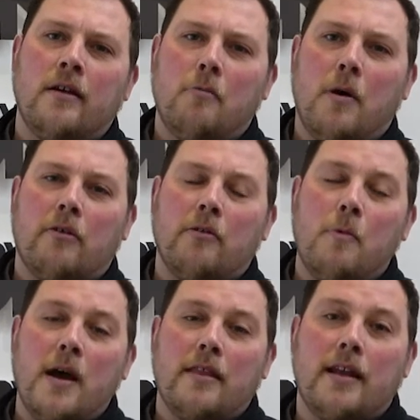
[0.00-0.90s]
wondering
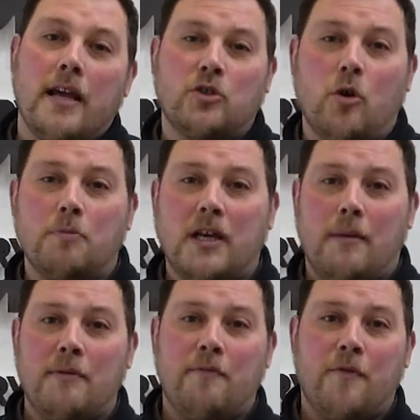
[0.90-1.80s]
where the next job's
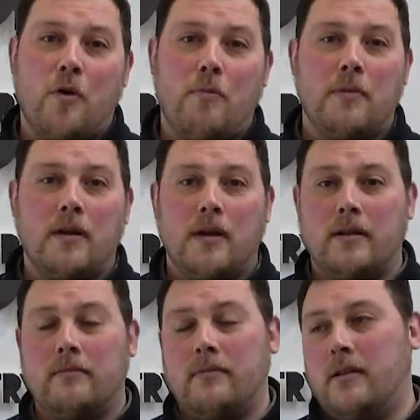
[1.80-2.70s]
coming from.
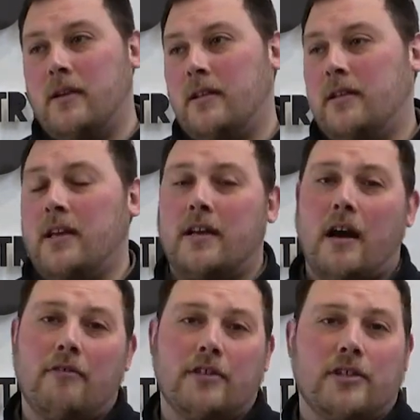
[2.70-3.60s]
And in
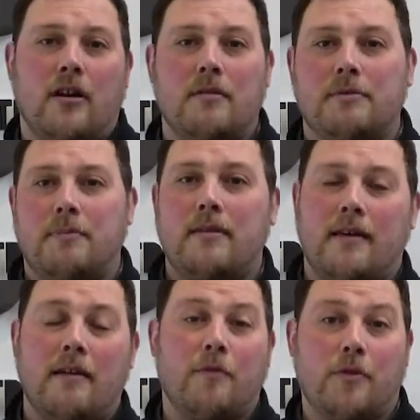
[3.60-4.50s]
current times, be
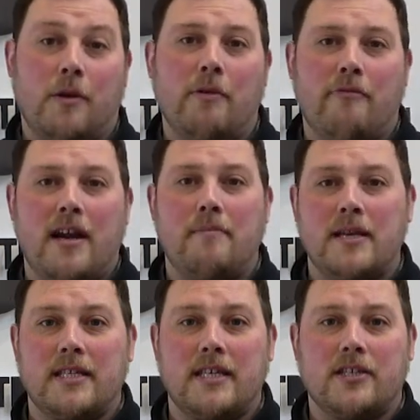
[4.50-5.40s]
thankful that we're really
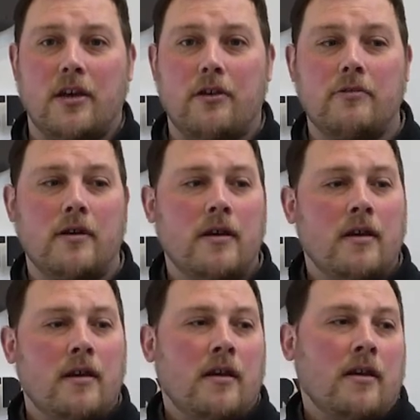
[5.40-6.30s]
busy. So
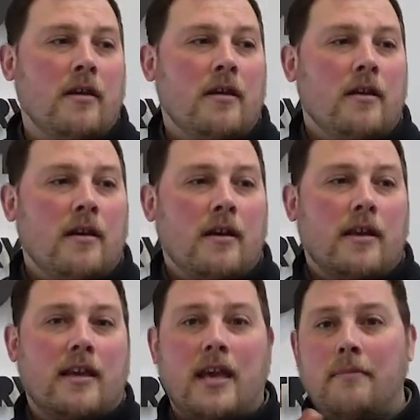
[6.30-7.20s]

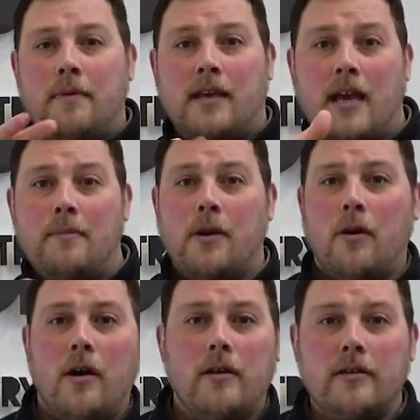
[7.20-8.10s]
keep an
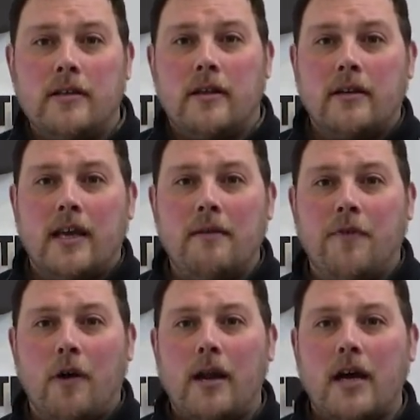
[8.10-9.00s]
eye out, keep
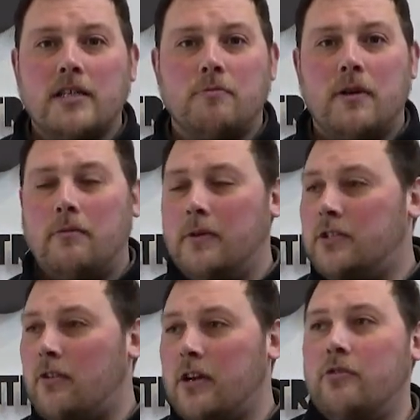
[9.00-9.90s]
following us. We're
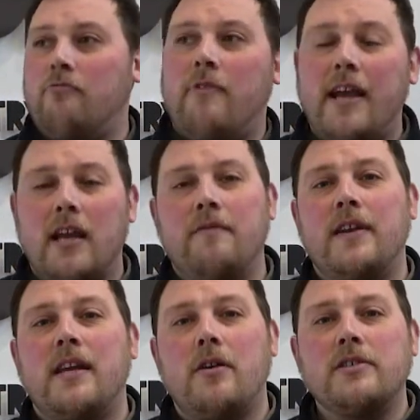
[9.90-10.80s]
trying to do regular
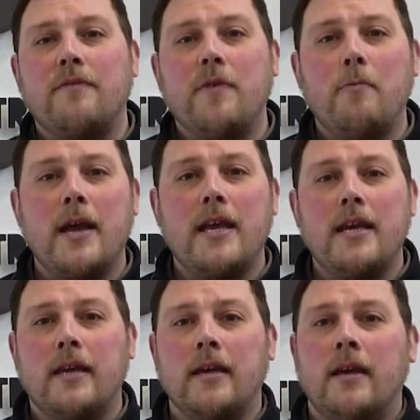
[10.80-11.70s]
videos every
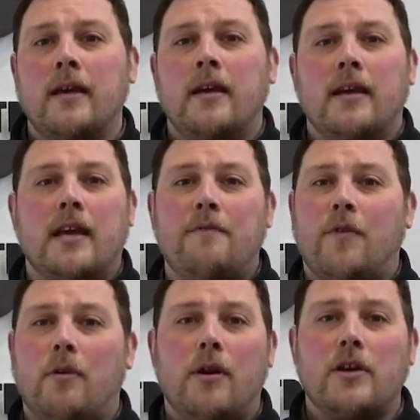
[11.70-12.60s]
week. Keep
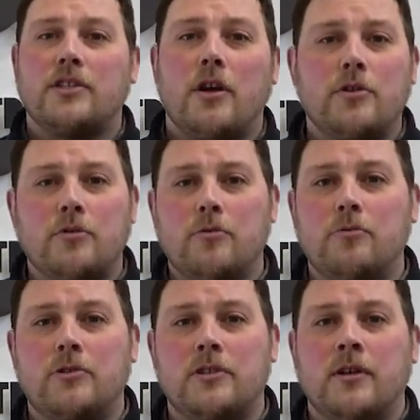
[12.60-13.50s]
following our
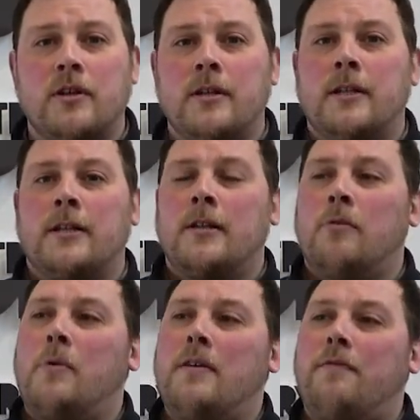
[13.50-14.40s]
socials.
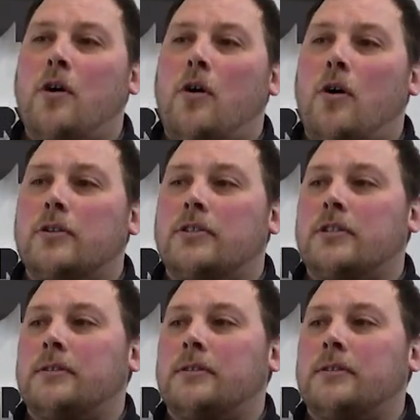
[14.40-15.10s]
We've got